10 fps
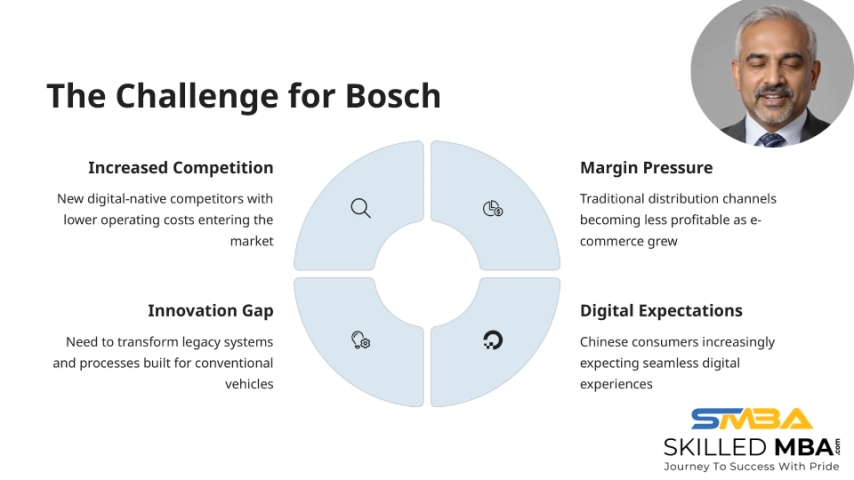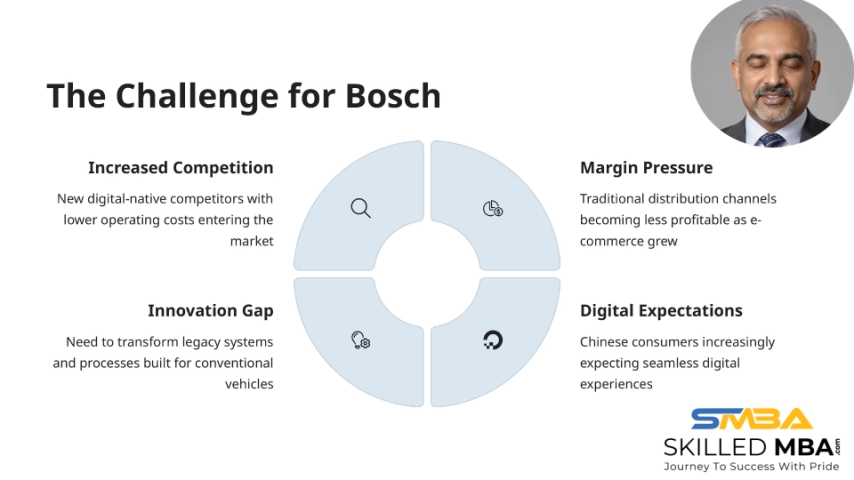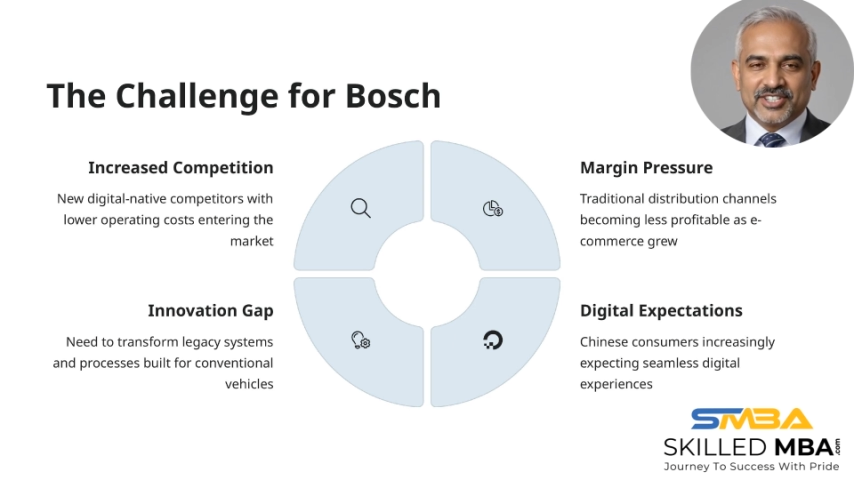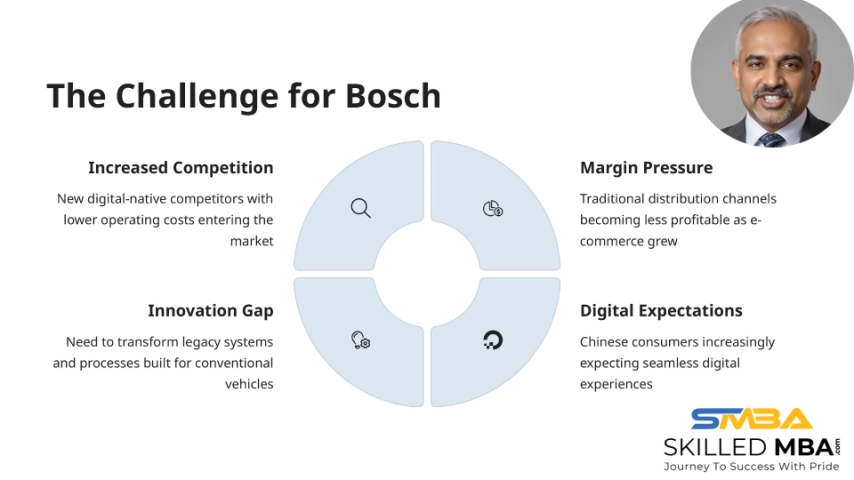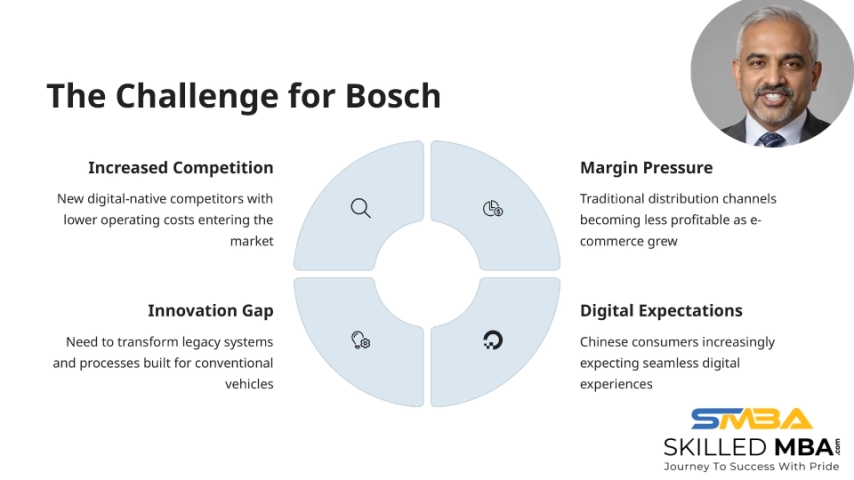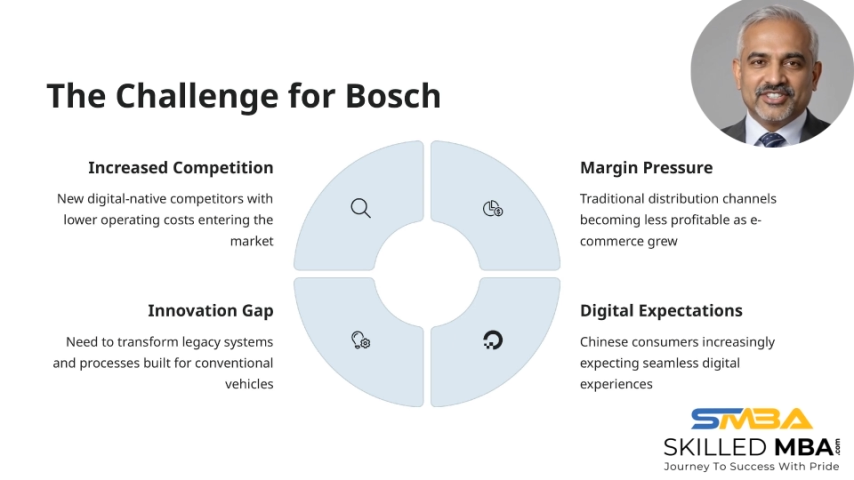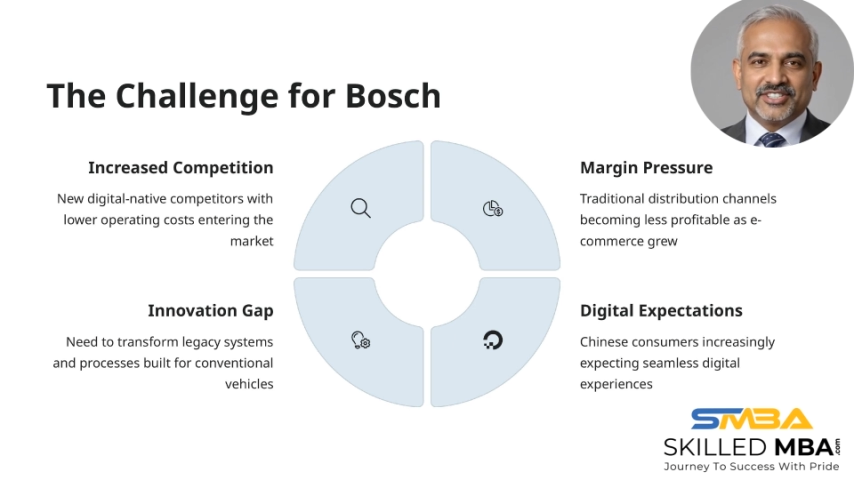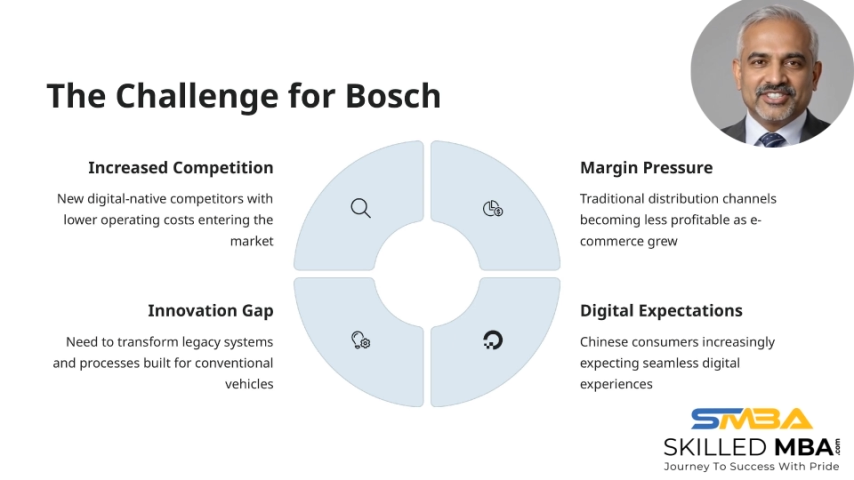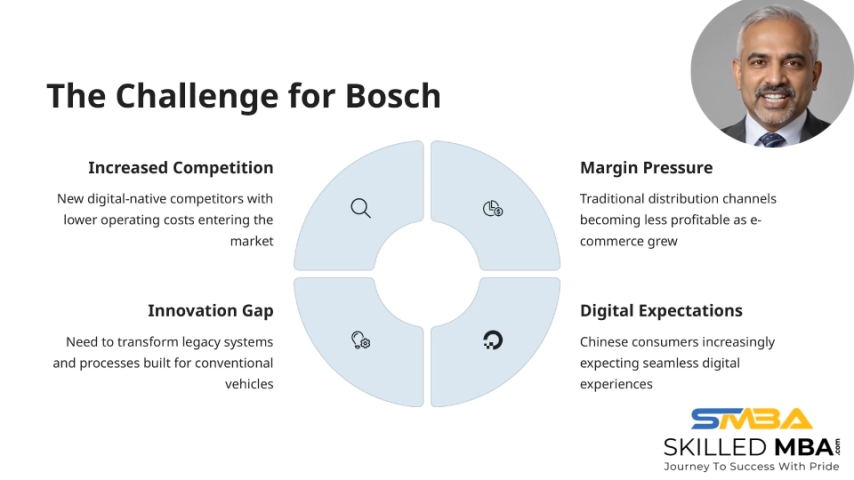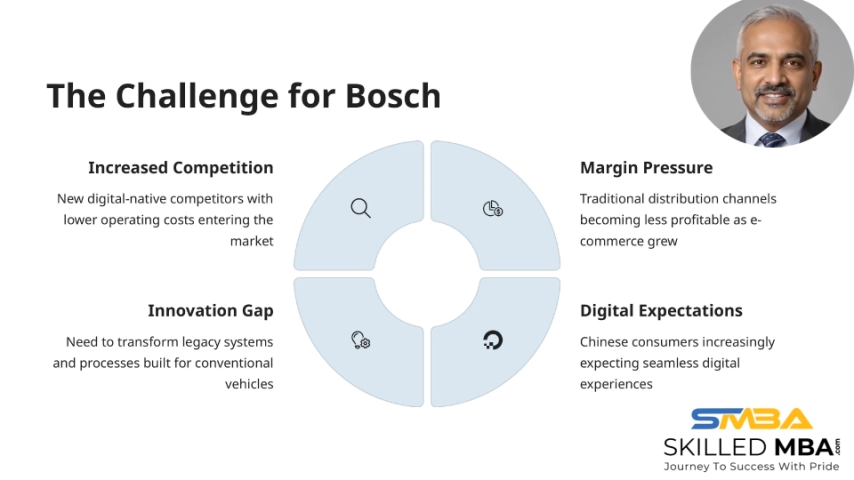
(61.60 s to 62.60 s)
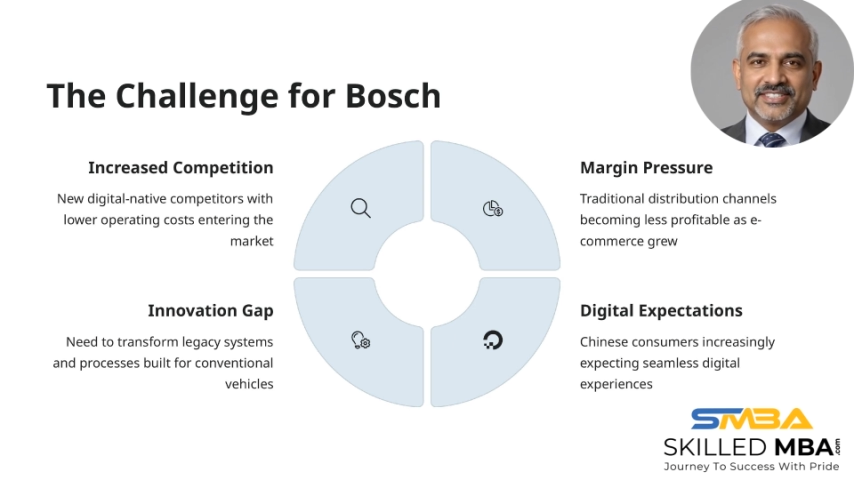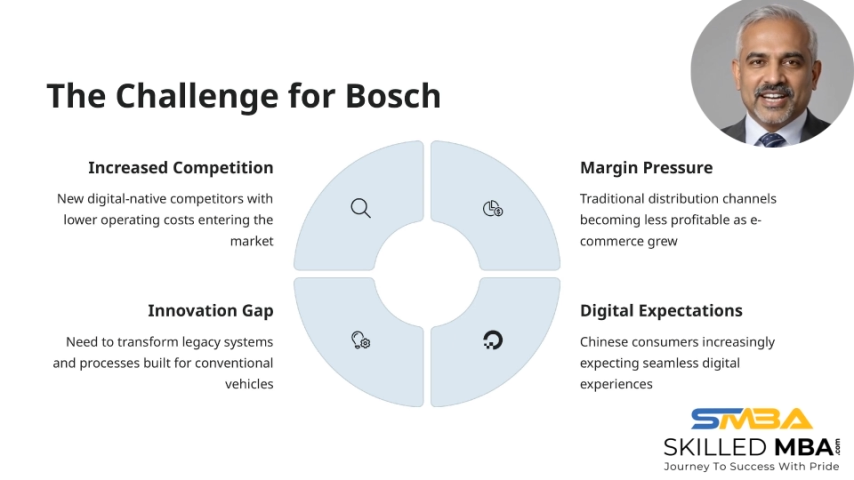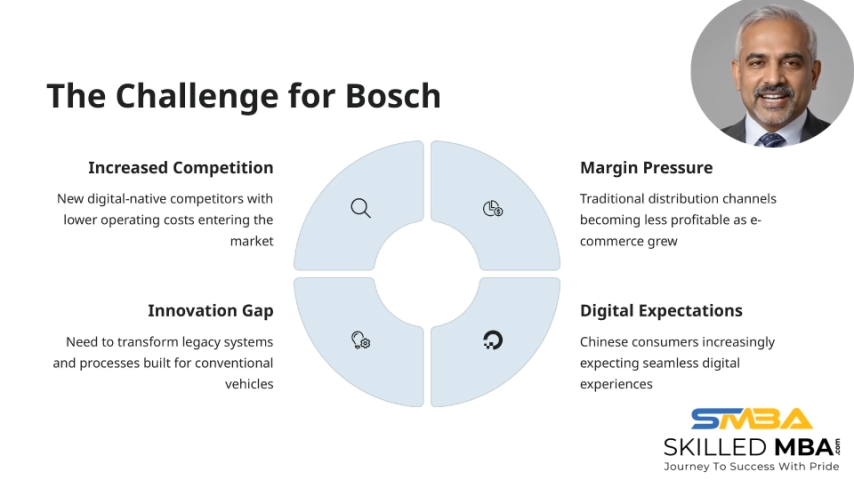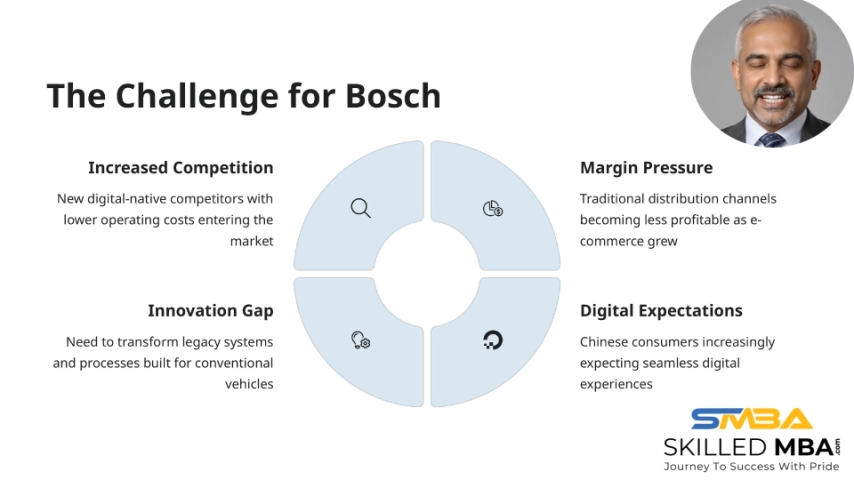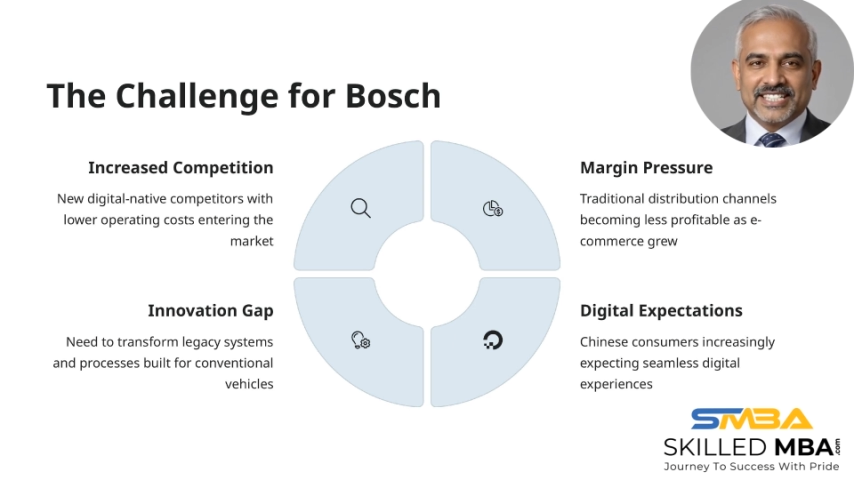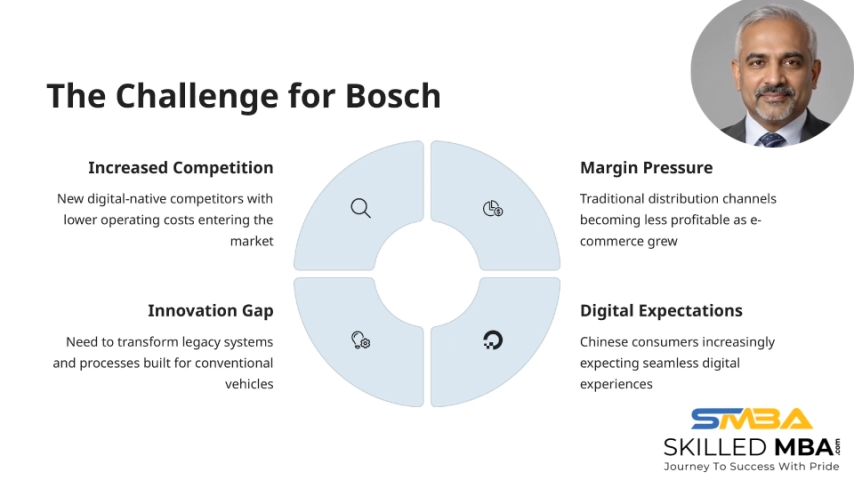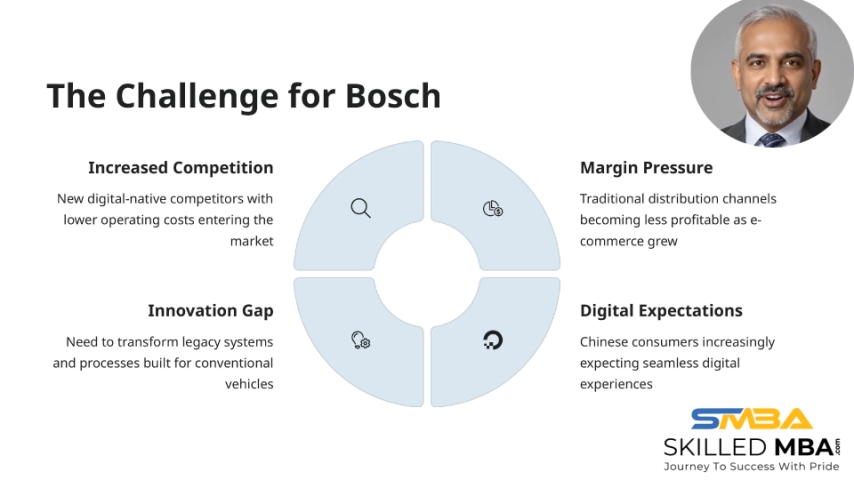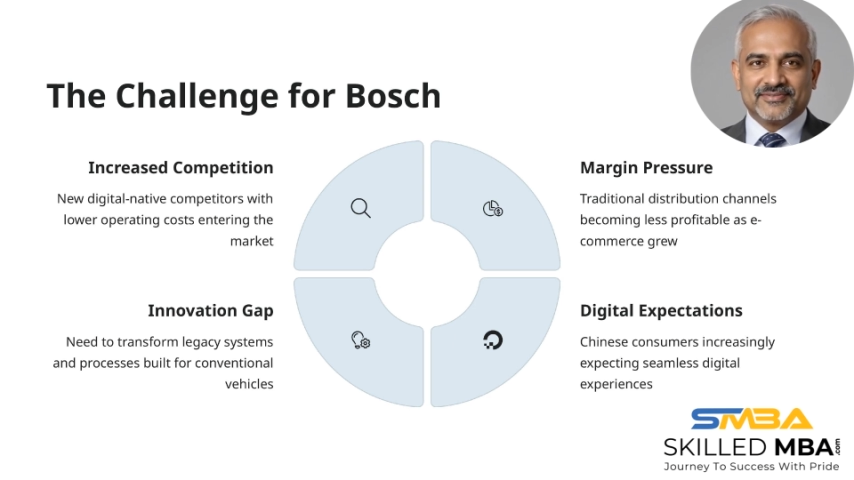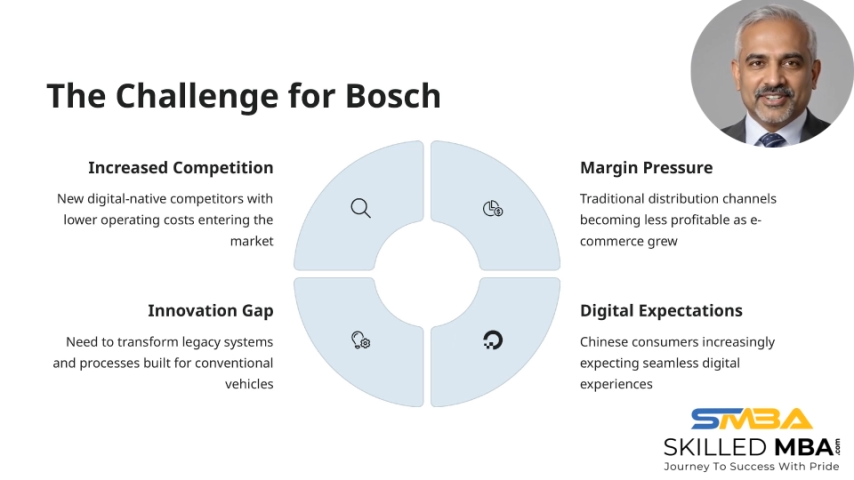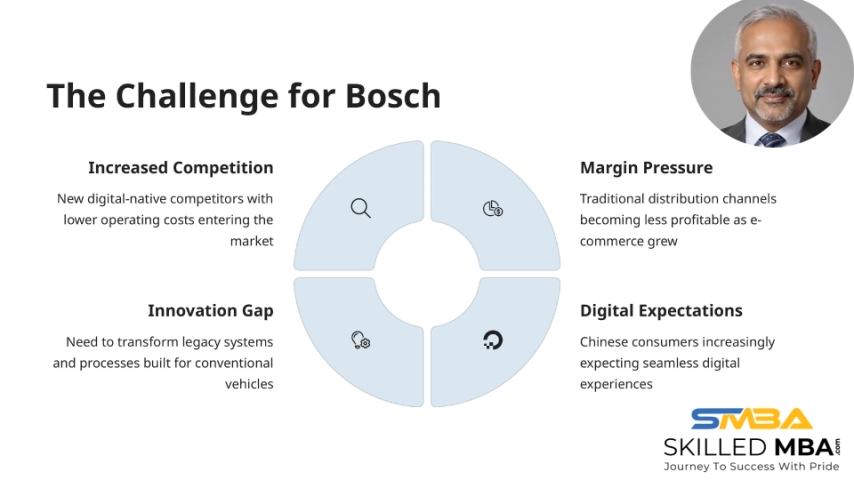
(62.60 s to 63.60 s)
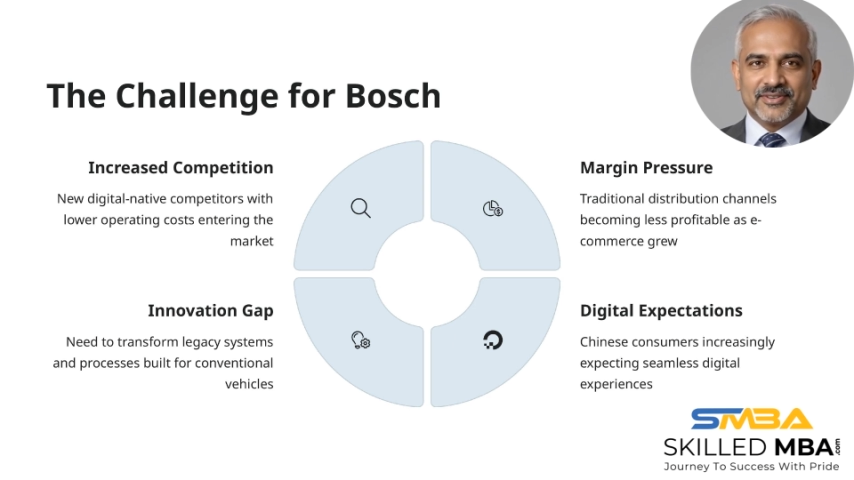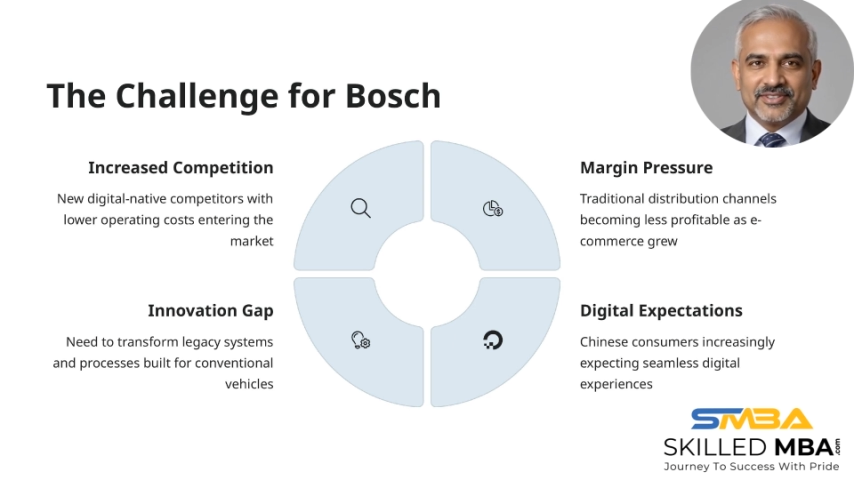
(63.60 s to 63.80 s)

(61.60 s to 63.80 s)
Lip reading: Traditional channels are less profitable